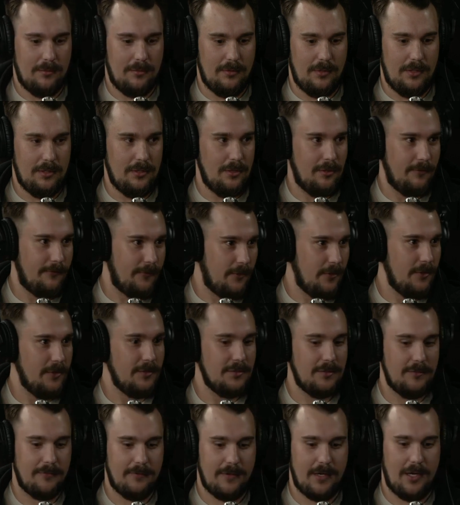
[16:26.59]
into the
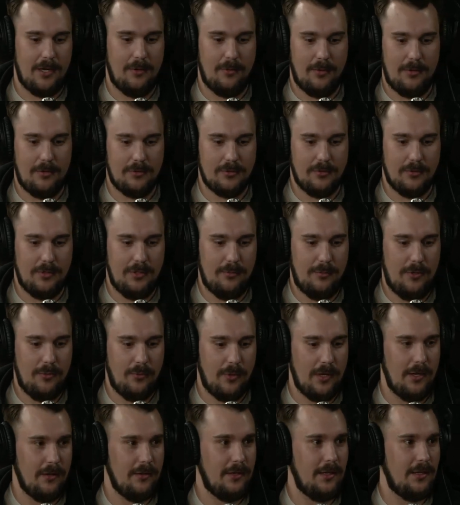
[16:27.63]
furnace of fire where there's going to be
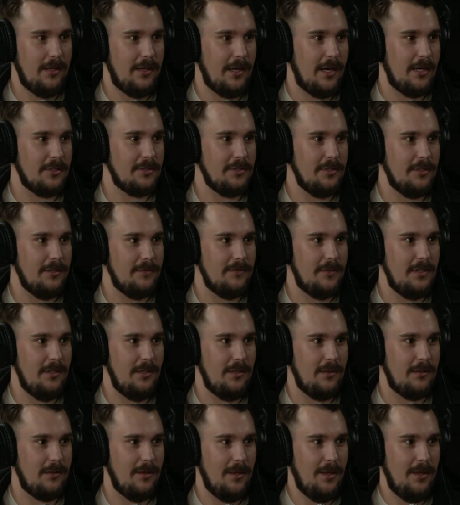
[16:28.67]
wailing and gnashing of
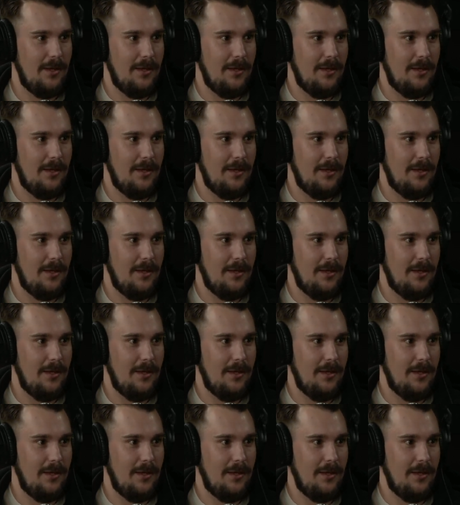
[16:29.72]
teeth.